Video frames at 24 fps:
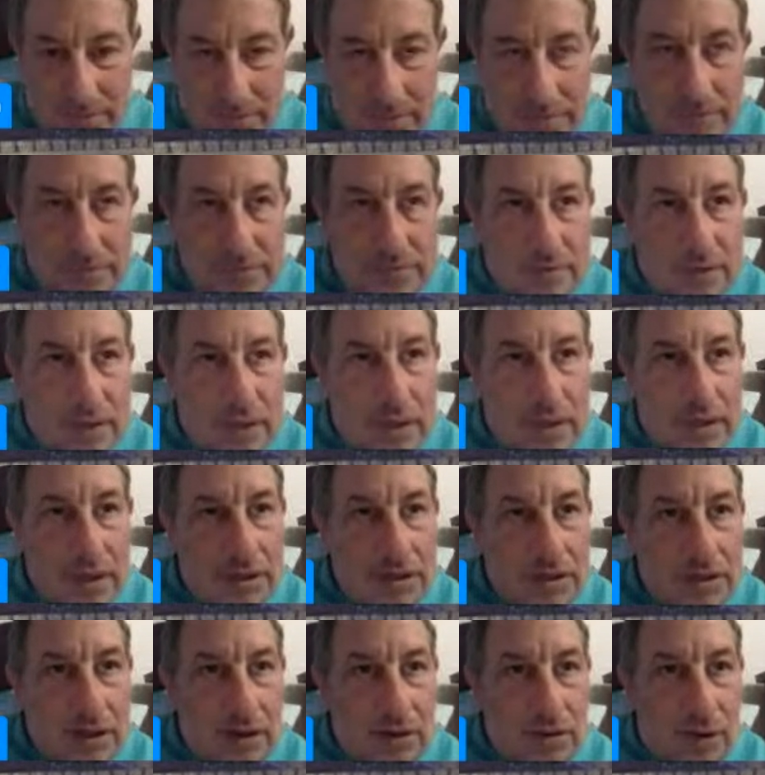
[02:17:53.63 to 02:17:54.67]
See how
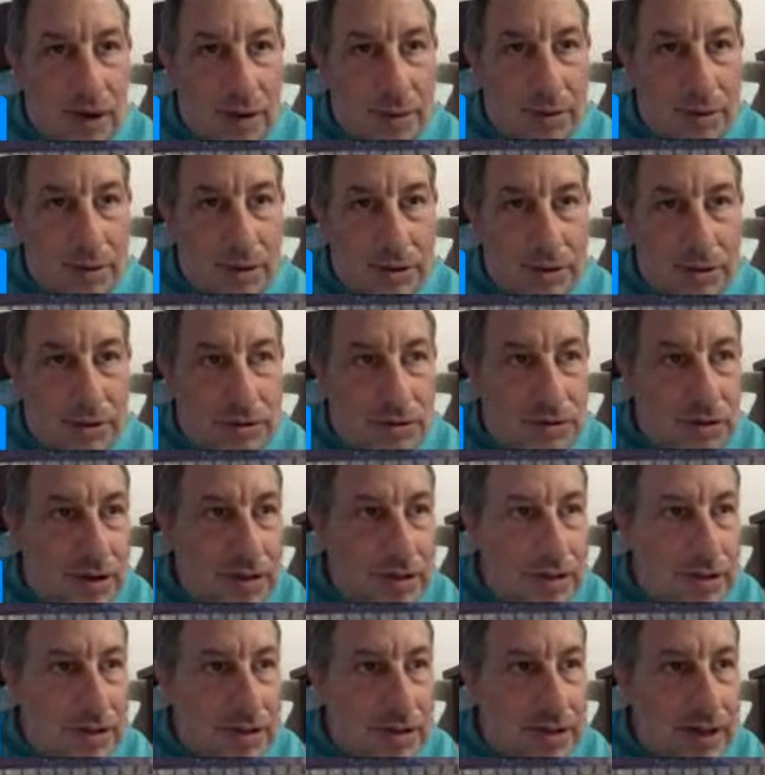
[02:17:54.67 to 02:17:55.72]
Robert Alter translates that
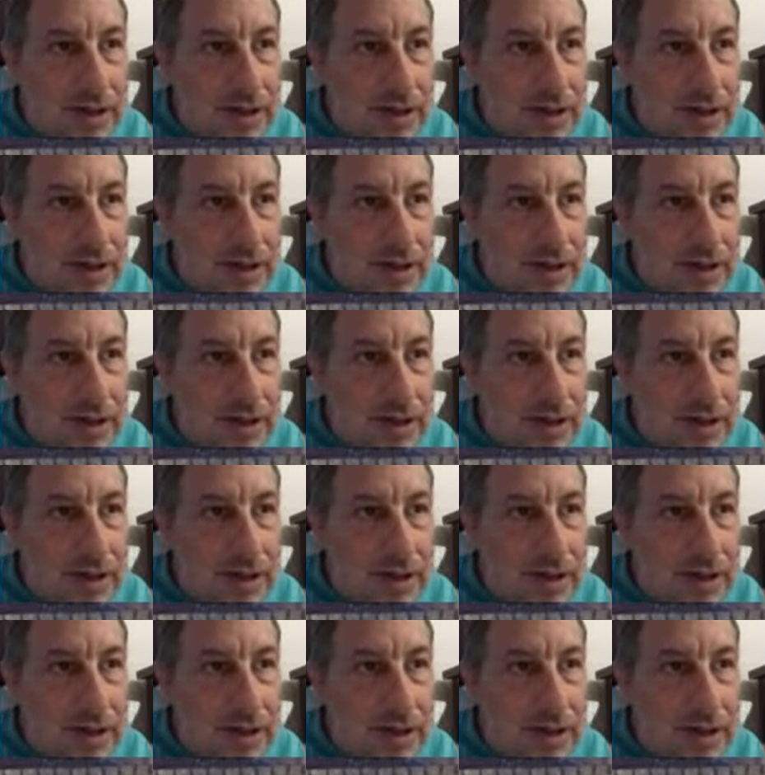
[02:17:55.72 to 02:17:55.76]
one,